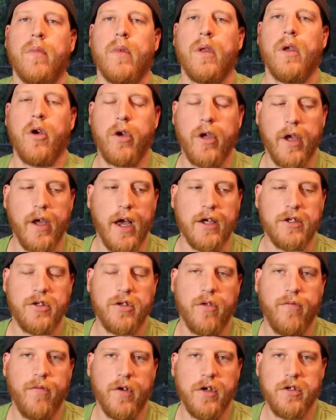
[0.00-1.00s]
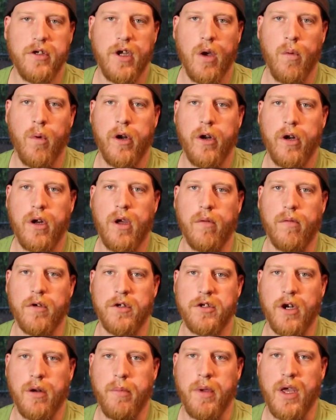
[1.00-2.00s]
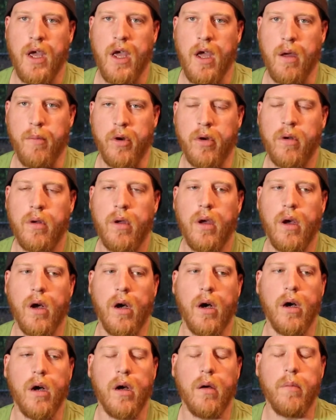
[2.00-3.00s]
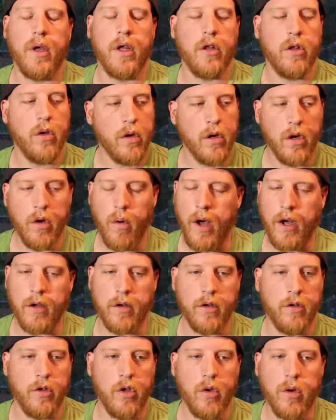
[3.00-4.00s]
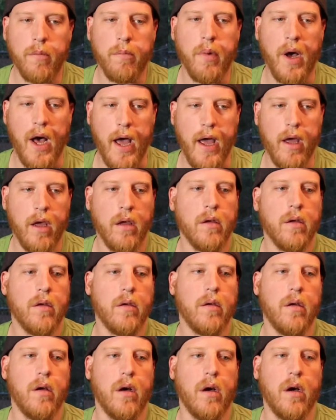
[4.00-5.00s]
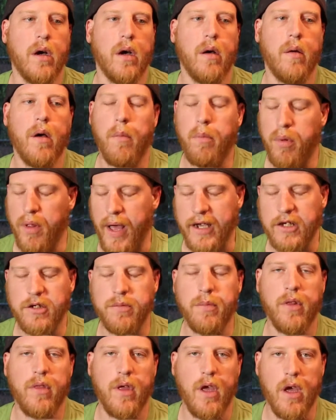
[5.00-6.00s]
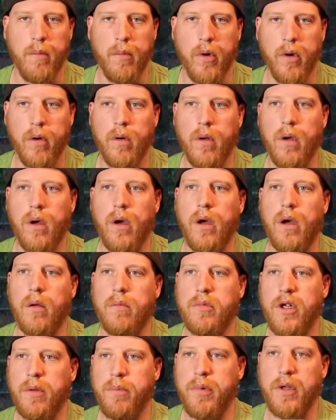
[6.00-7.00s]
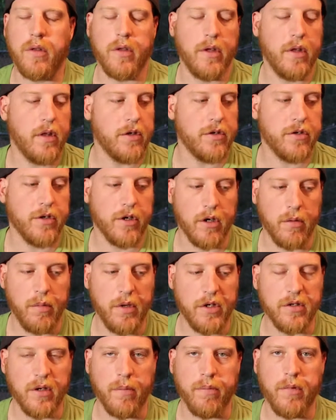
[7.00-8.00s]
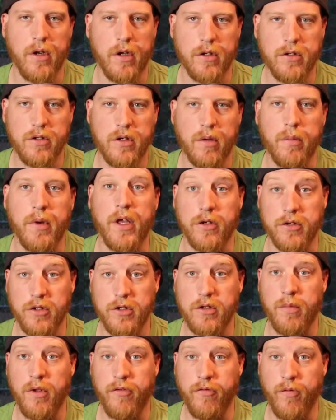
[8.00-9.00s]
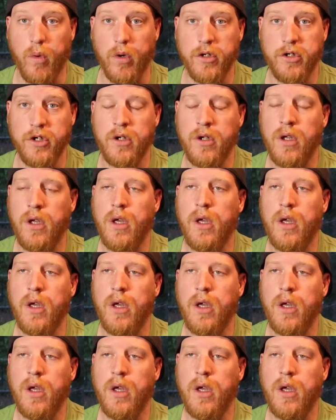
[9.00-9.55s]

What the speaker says: Okay guys, so the first thing I wanted to cover is going to be a hammer. And you can go out and you could buy a blacksmith hammer. Typically these are going to be something that somebody else is going to be forging.